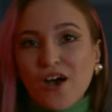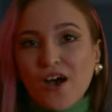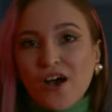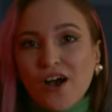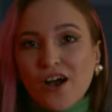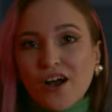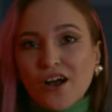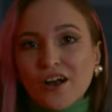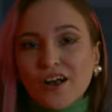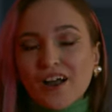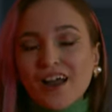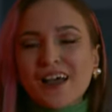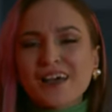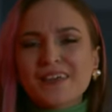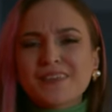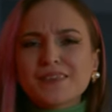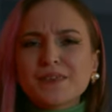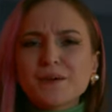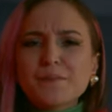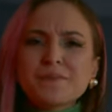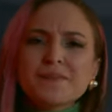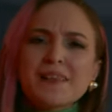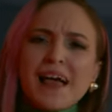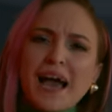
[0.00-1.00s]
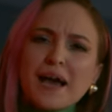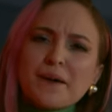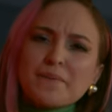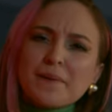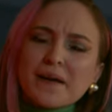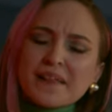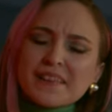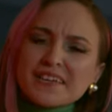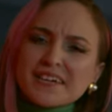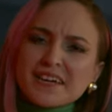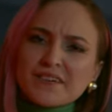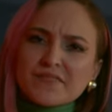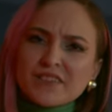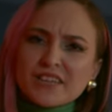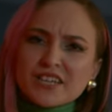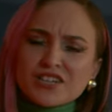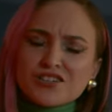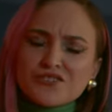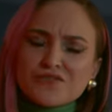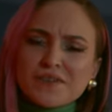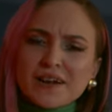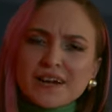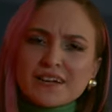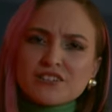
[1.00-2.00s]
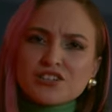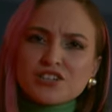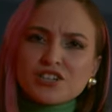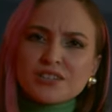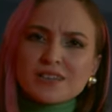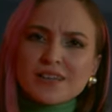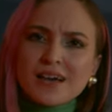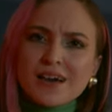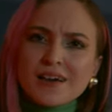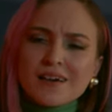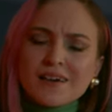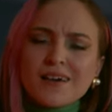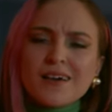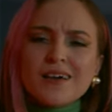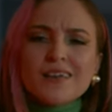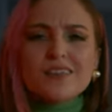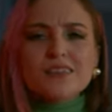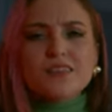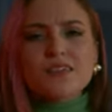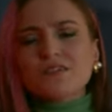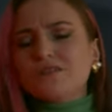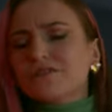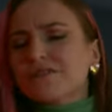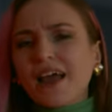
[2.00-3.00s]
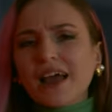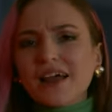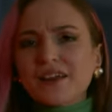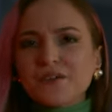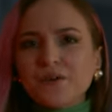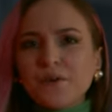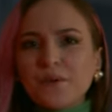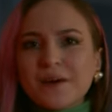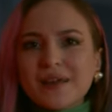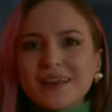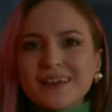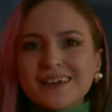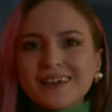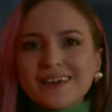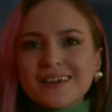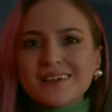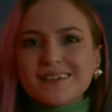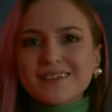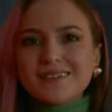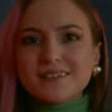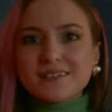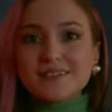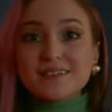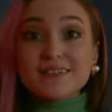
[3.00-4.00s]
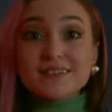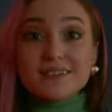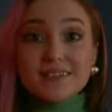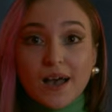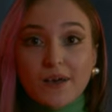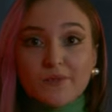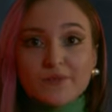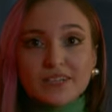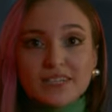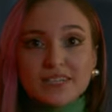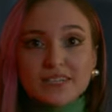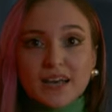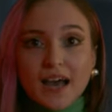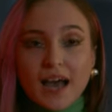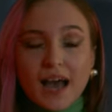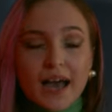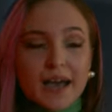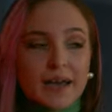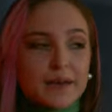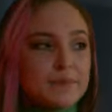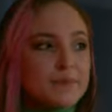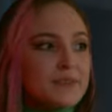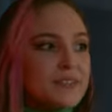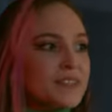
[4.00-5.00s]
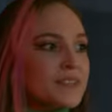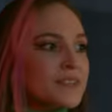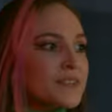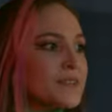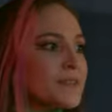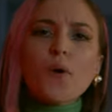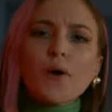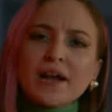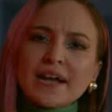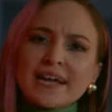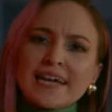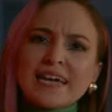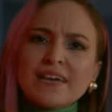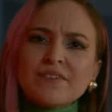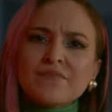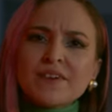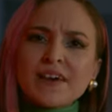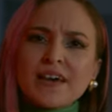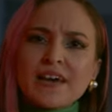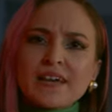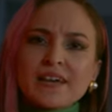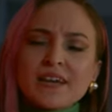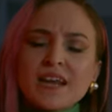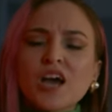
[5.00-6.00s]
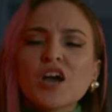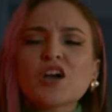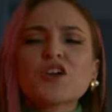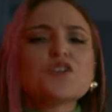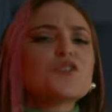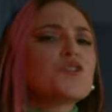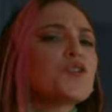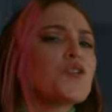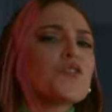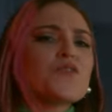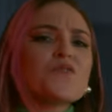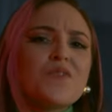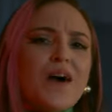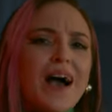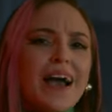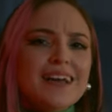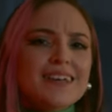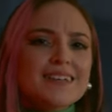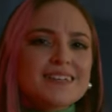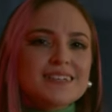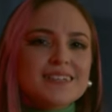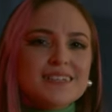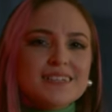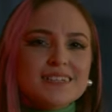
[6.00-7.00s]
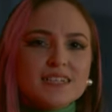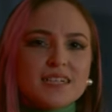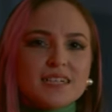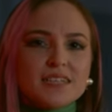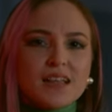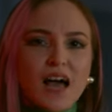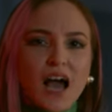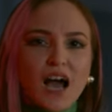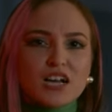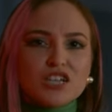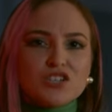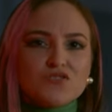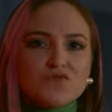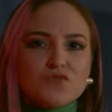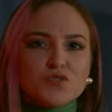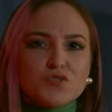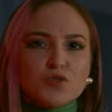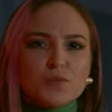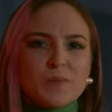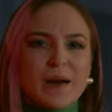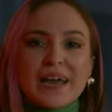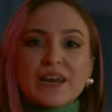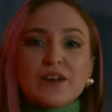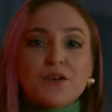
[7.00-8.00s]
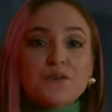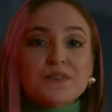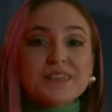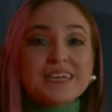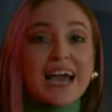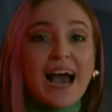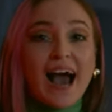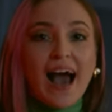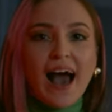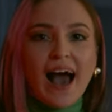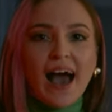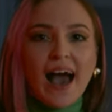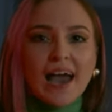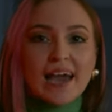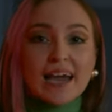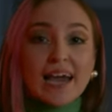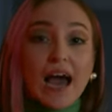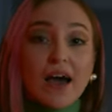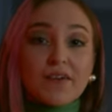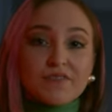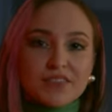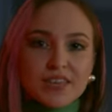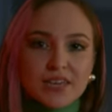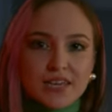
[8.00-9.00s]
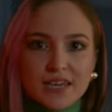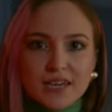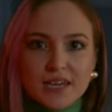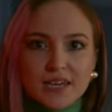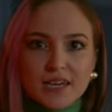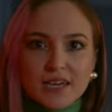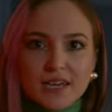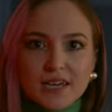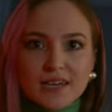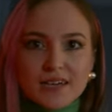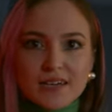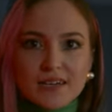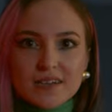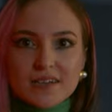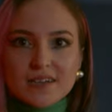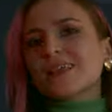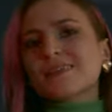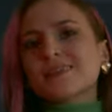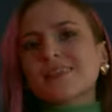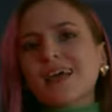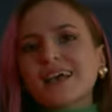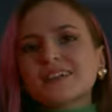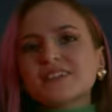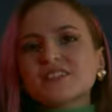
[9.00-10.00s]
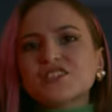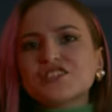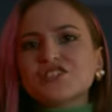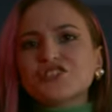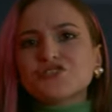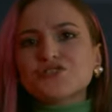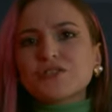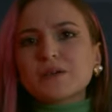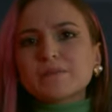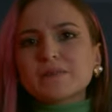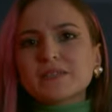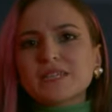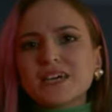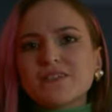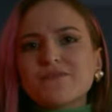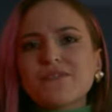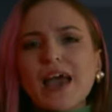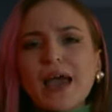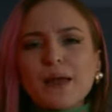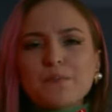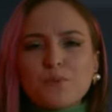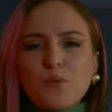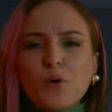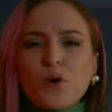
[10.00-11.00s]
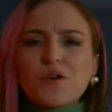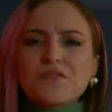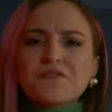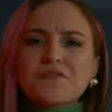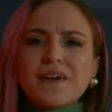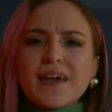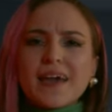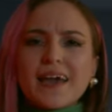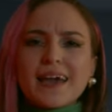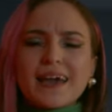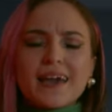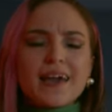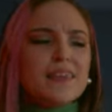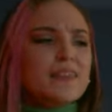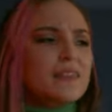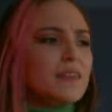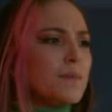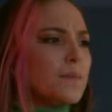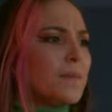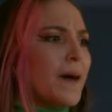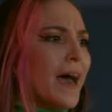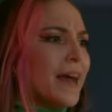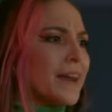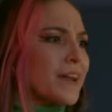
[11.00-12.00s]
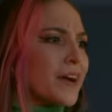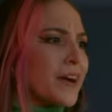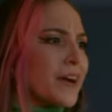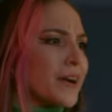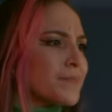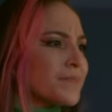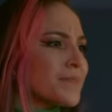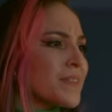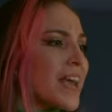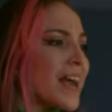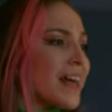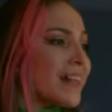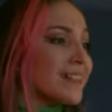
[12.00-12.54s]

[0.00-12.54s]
are The Black Belly of the Tarantula, The Red Queen Kills 7 Times, or even Your Vice is a Locked Room and Only I Have the Key. The less descriptive and more vague, the better.